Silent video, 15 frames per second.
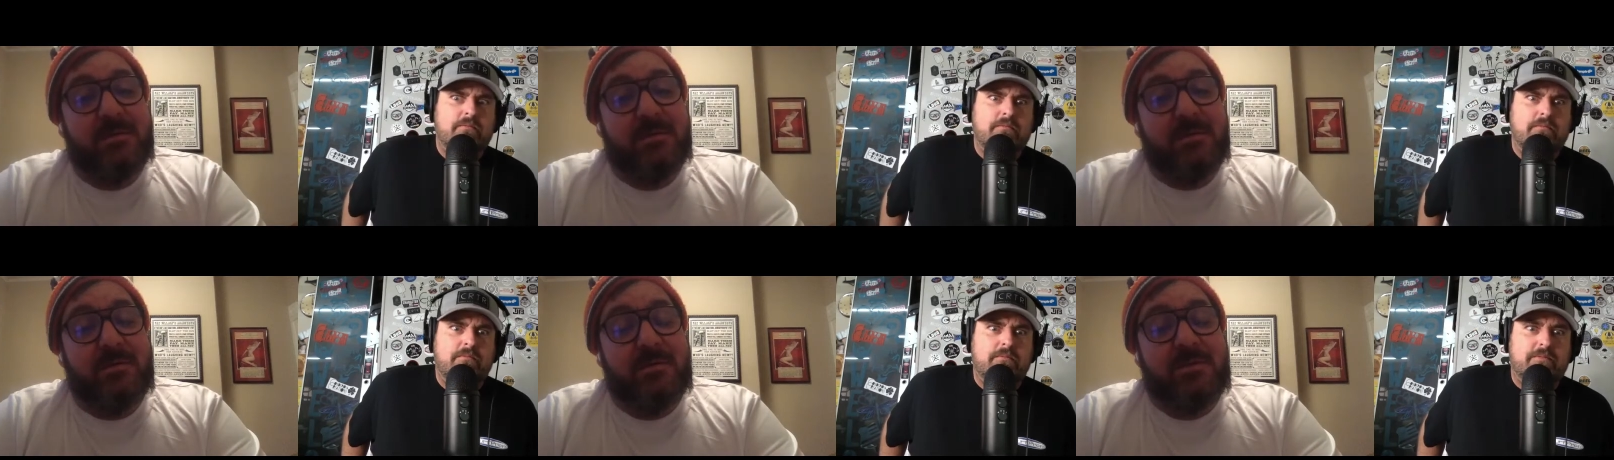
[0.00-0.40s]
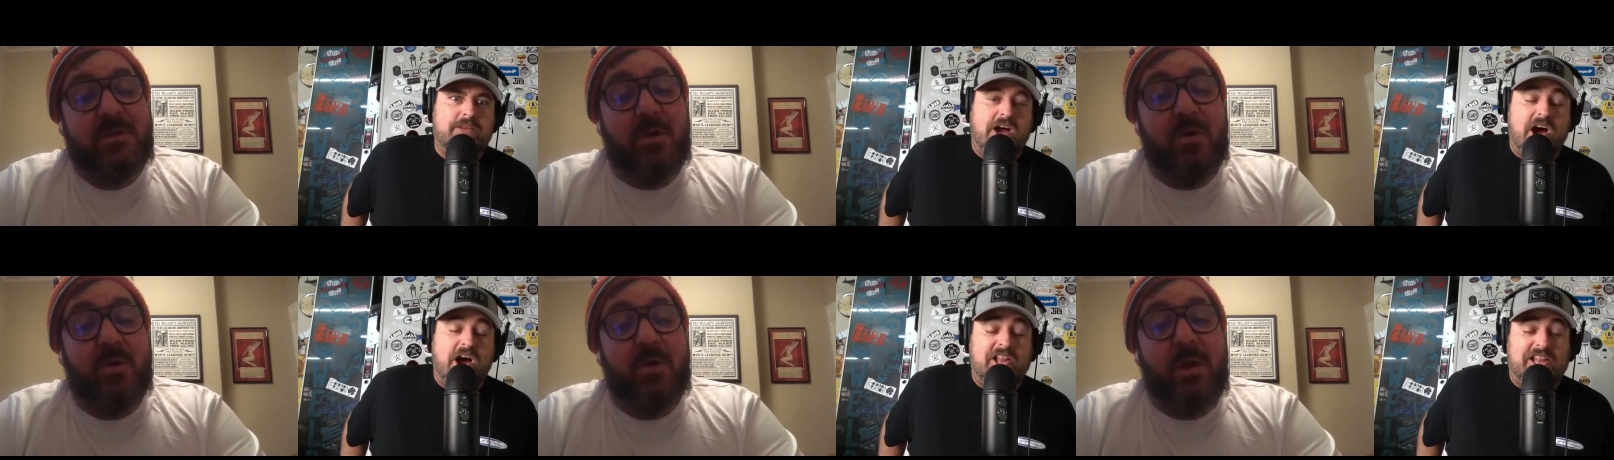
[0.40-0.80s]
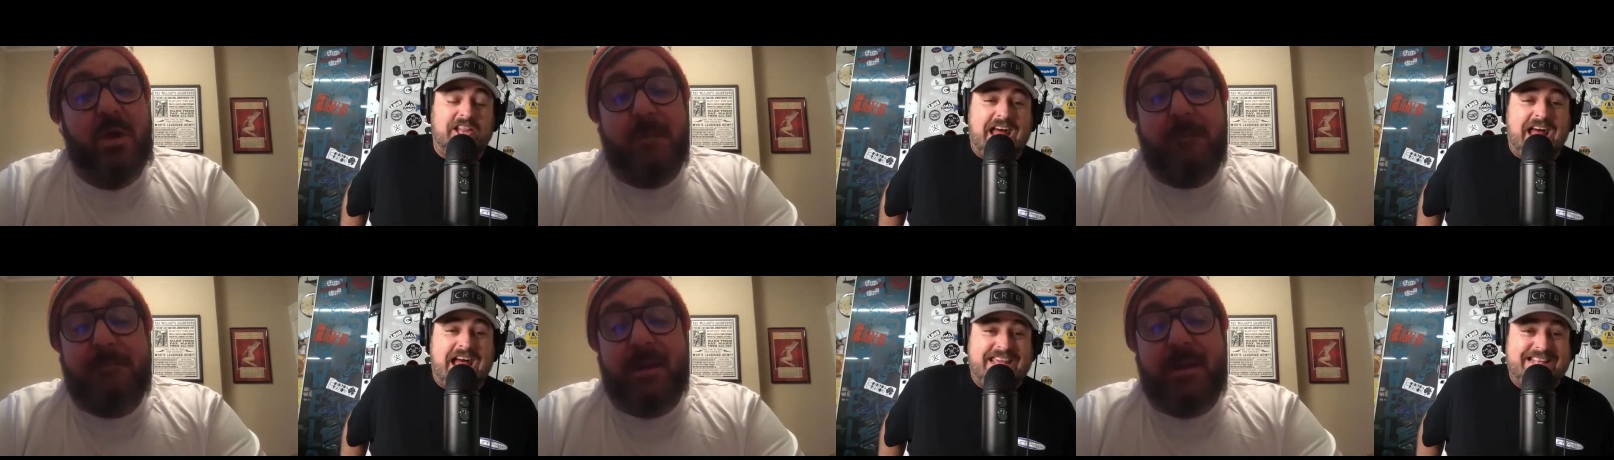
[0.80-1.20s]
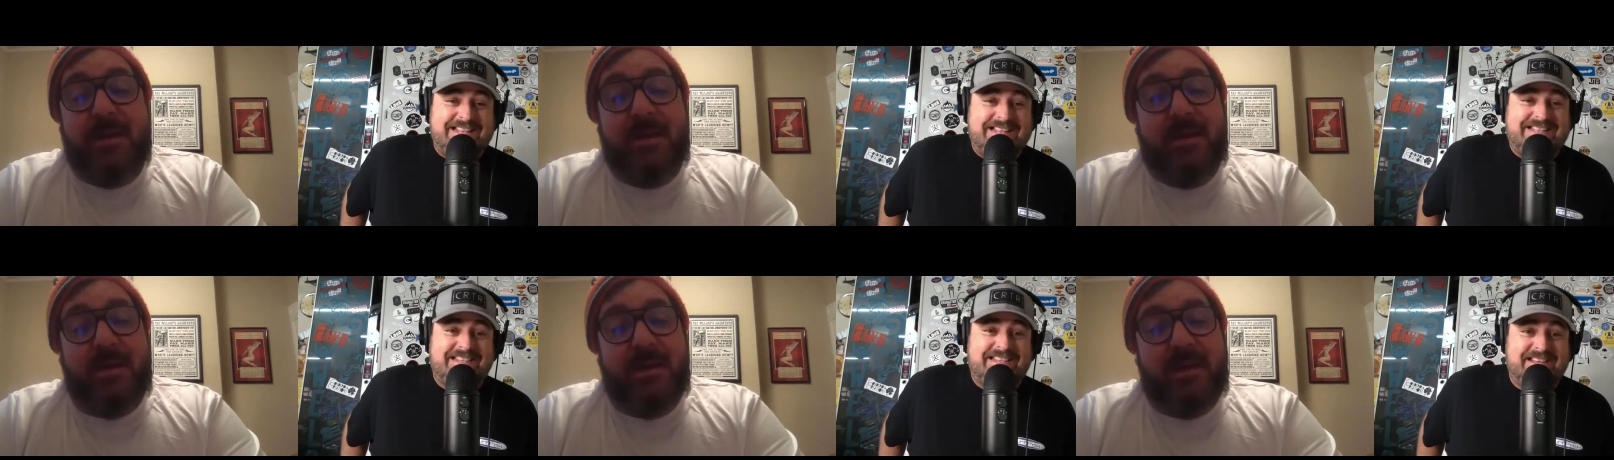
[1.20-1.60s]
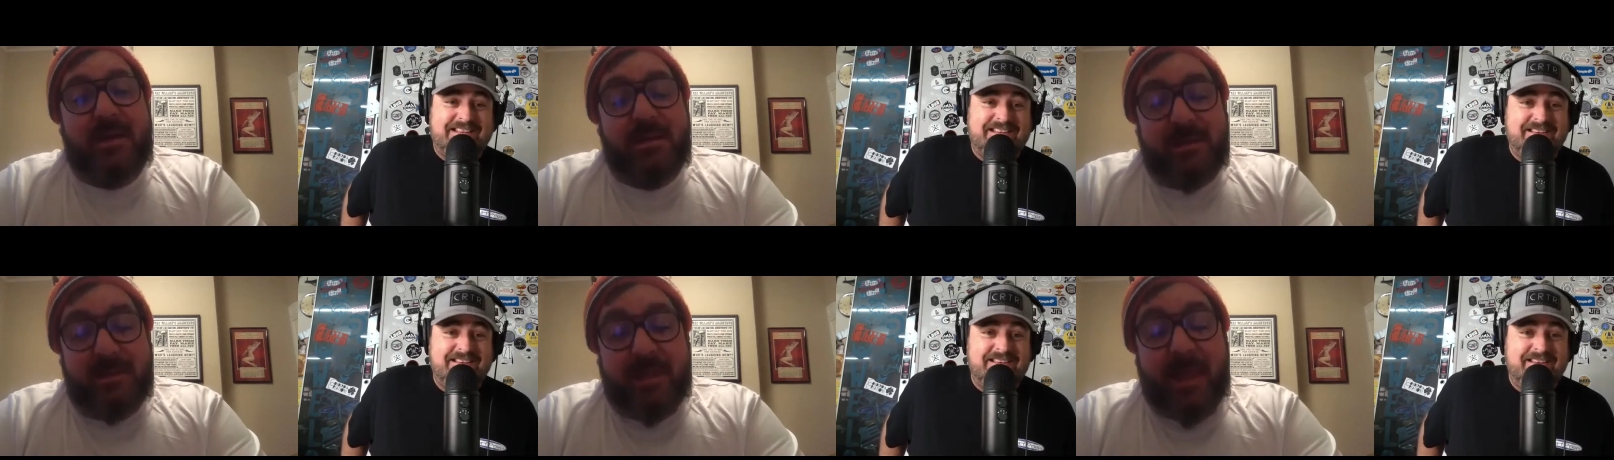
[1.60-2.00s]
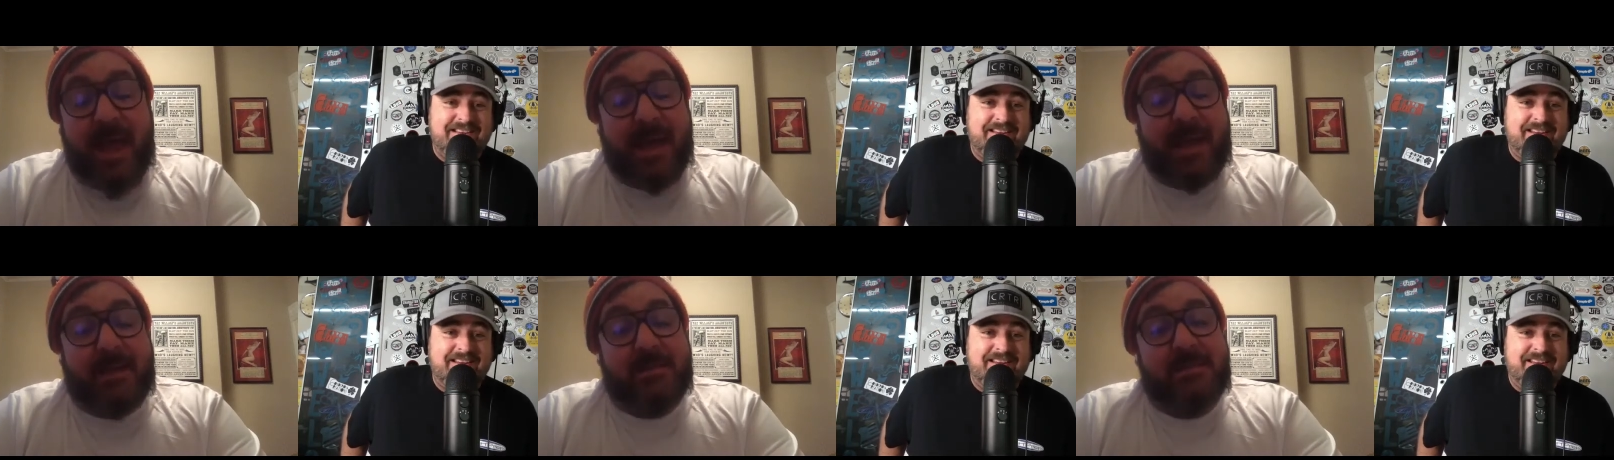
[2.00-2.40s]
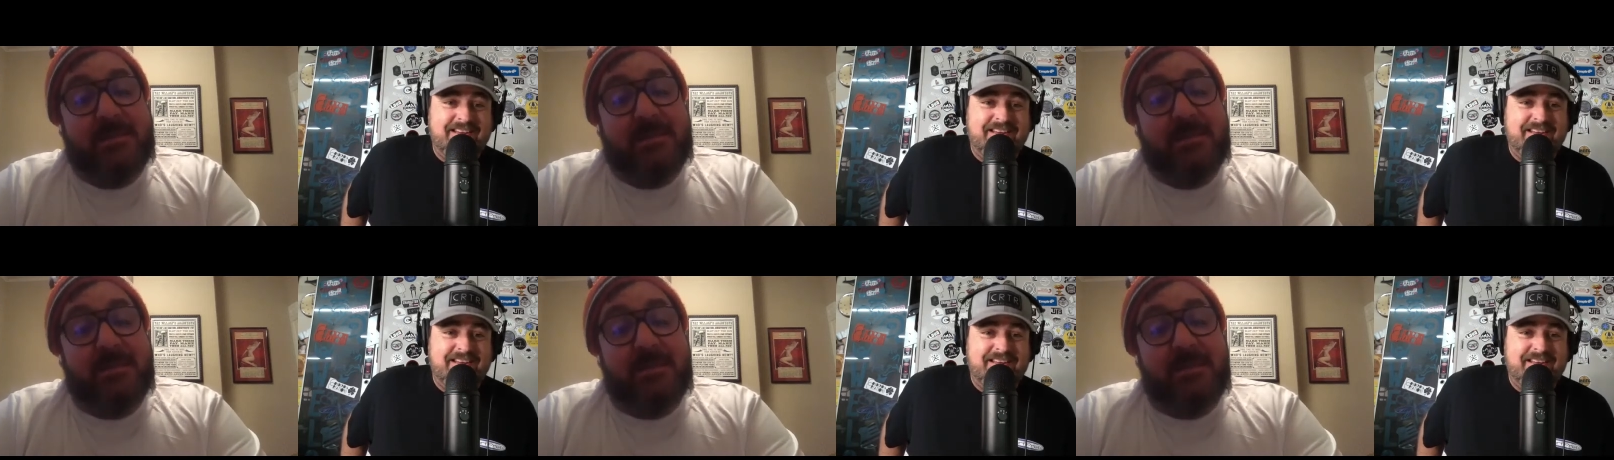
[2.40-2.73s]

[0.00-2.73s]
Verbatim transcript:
Speaker 1: So hunt lions? Lions.